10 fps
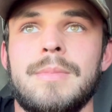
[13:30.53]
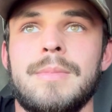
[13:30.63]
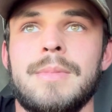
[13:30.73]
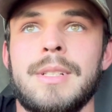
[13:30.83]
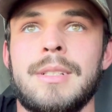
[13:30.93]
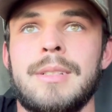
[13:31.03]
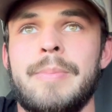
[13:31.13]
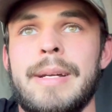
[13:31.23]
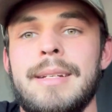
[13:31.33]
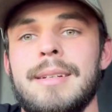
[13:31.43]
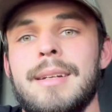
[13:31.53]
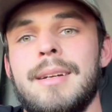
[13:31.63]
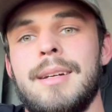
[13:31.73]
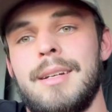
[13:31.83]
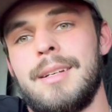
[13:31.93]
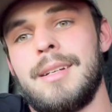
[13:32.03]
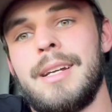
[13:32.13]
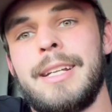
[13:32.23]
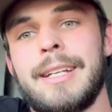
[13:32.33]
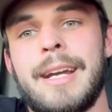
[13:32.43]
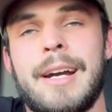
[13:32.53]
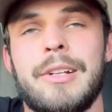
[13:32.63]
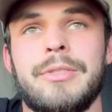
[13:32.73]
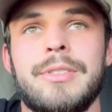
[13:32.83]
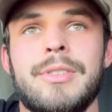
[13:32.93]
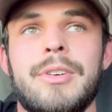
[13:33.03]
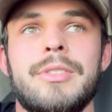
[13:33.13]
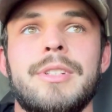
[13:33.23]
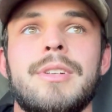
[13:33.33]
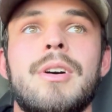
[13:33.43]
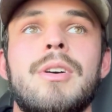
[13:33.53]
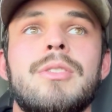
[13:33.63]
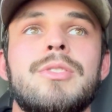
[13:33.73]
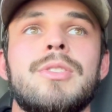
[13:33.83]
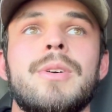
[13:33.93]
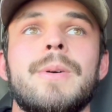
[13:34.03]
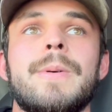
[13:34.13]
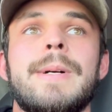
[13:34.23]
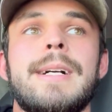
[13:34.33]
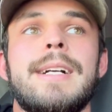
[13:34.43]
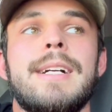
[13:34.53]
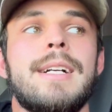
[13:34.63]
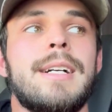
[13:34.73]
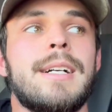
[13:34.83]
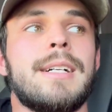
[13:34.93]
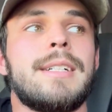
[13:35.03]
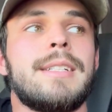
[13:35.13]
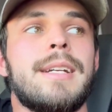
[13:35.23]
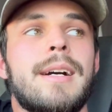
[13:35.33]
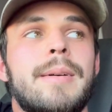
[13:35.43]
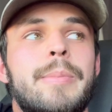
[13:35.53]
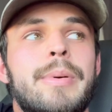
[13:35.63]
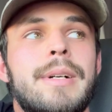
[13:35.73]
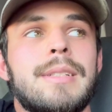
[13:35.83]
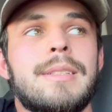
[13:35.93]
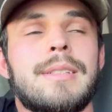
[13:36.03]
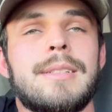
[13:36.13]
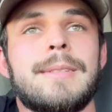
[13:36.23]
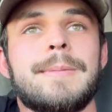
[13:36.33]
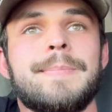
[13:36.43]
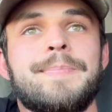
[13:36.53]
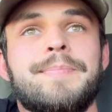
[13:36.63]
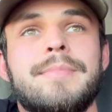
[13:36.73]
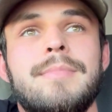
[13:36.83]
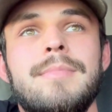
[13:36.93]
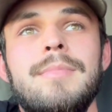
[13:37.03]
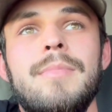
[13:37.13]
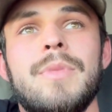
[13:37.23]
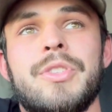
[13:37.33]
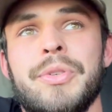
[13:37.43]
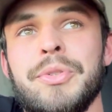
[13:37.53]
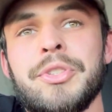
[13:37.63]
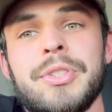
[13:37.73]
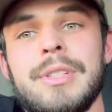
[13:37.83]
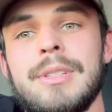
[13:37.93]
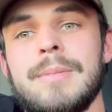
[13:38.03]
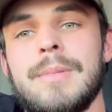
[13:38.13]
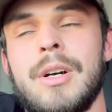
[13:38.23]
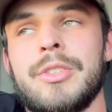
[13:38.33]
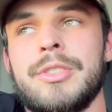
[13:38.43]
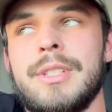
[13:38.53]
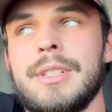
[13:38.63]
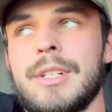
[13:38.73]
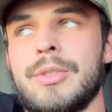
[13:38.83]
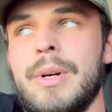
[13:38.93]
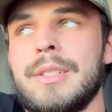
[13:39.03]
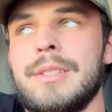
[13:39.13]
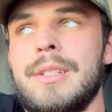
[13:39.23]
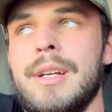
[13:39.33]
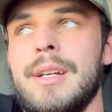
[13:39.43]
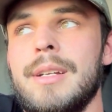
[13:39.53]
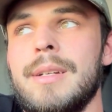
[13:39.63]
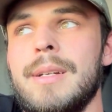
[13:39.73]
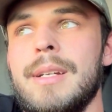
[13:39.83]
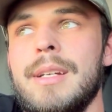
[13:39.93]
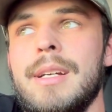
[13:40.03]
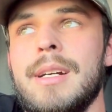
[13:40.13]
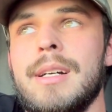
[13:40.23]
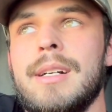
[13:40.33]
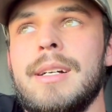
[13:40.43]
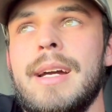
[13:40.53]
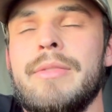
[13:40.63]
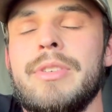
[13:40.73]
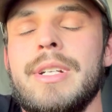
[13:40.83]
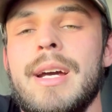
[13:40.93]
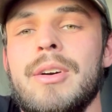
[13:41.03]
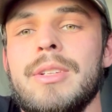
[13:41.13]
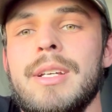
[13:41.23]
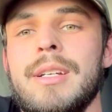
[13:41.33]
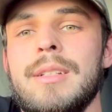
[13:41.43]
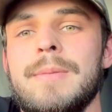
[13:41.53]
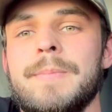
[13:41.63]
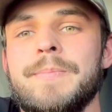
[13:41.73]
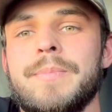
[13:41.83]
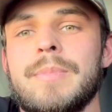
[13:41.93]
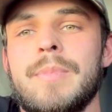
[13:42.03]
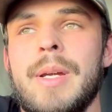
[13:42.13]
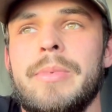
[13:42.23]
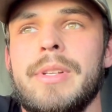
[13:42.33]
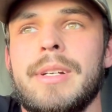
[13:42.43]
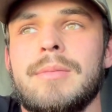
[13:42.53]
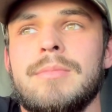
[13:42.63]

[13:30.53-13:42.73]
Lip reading: expending any calories hardly at all. So yeah, but so usually I'll just eat like twice a day. Every now and then, maybe like